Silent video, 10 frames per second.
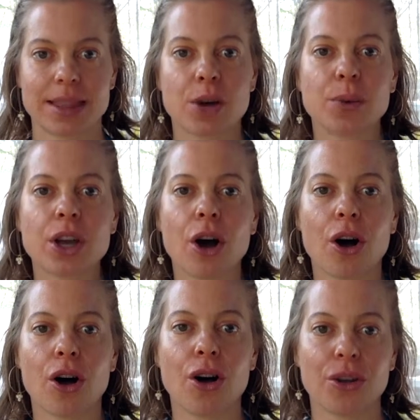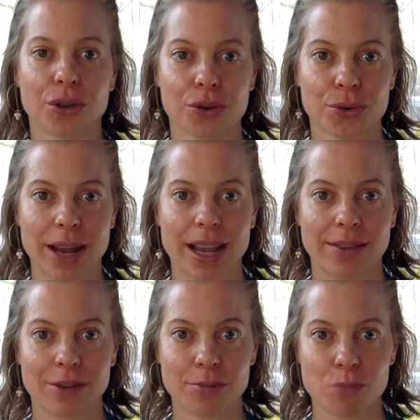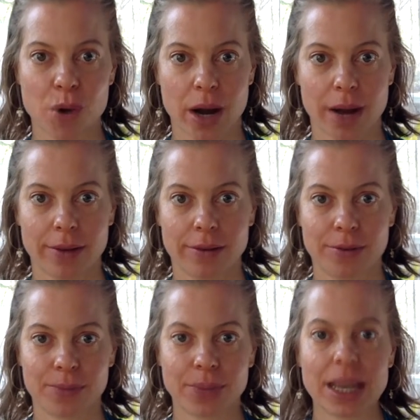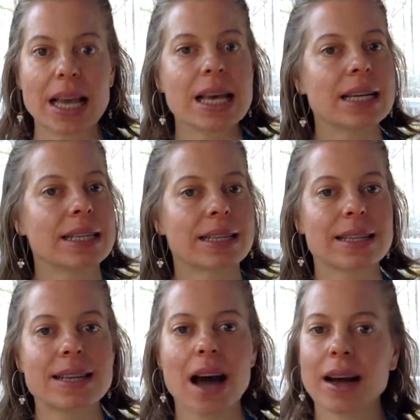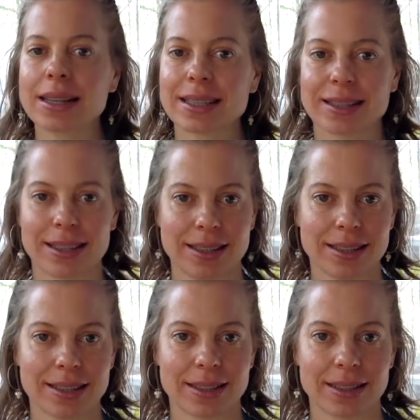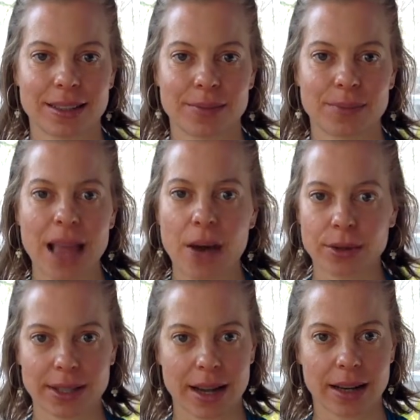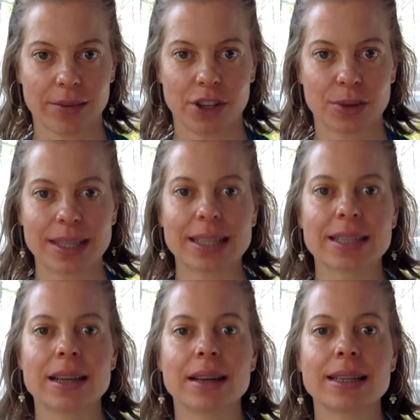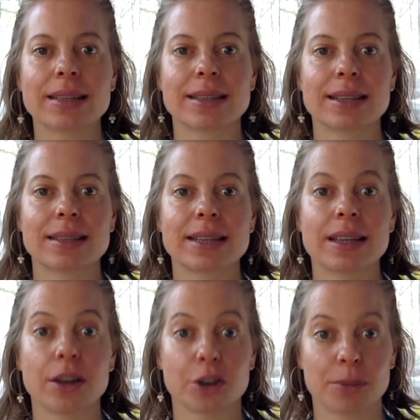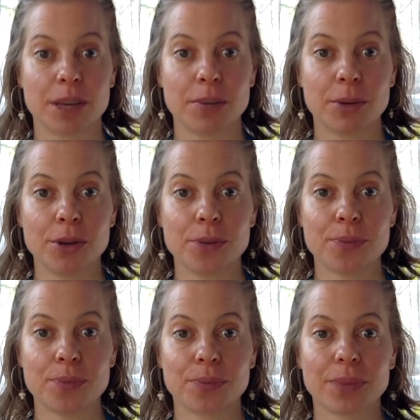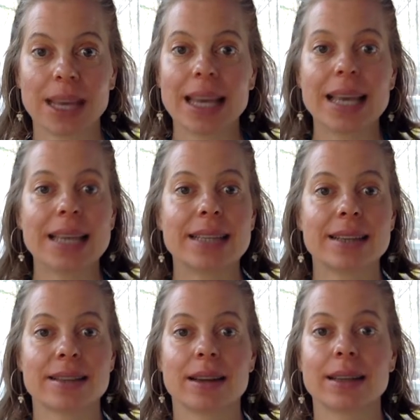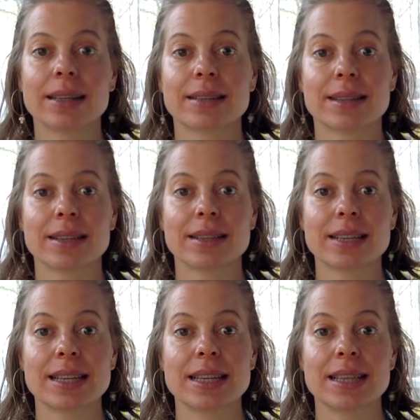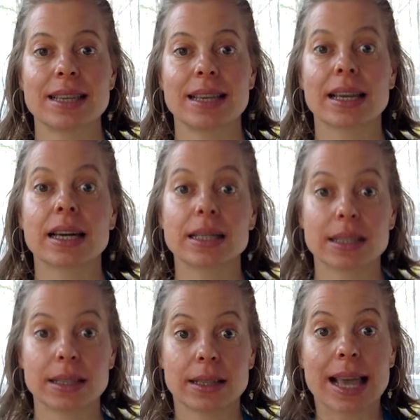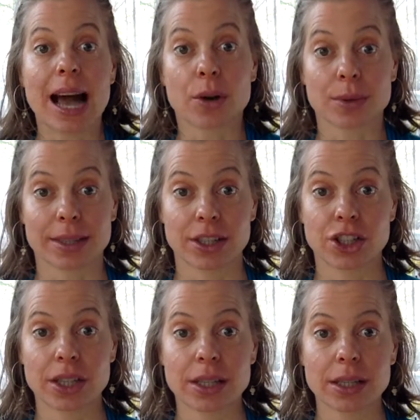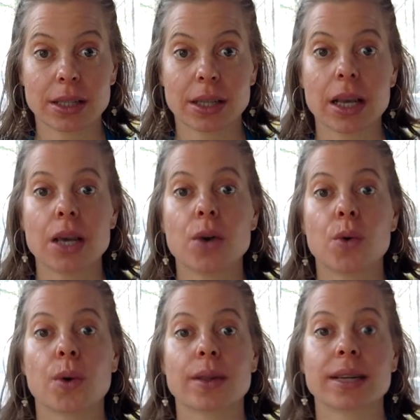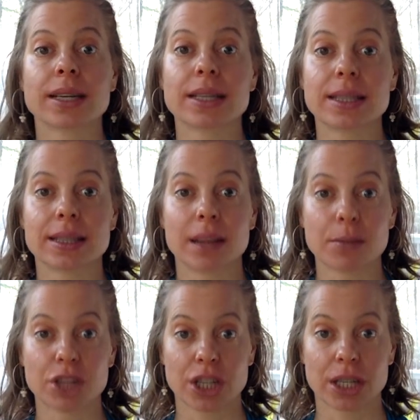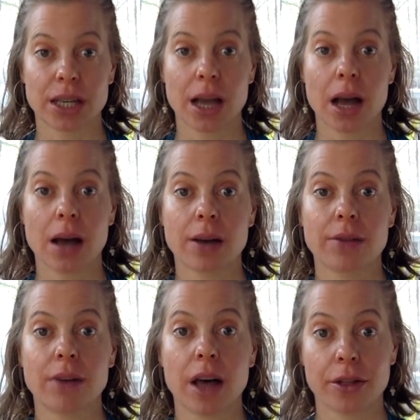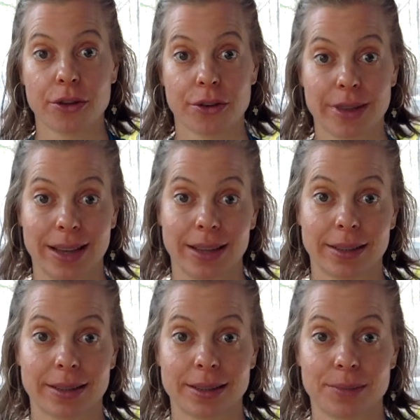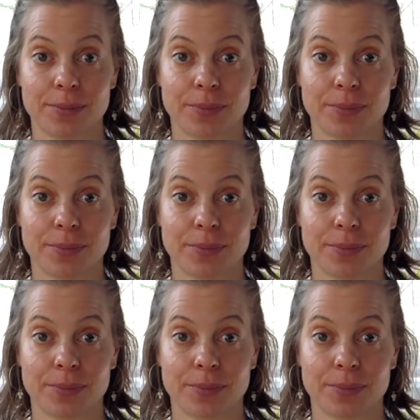that we all crave more of, does not exist outside of you. It does not exist in other people. It does not exist in the acquisition or the consumption of other things.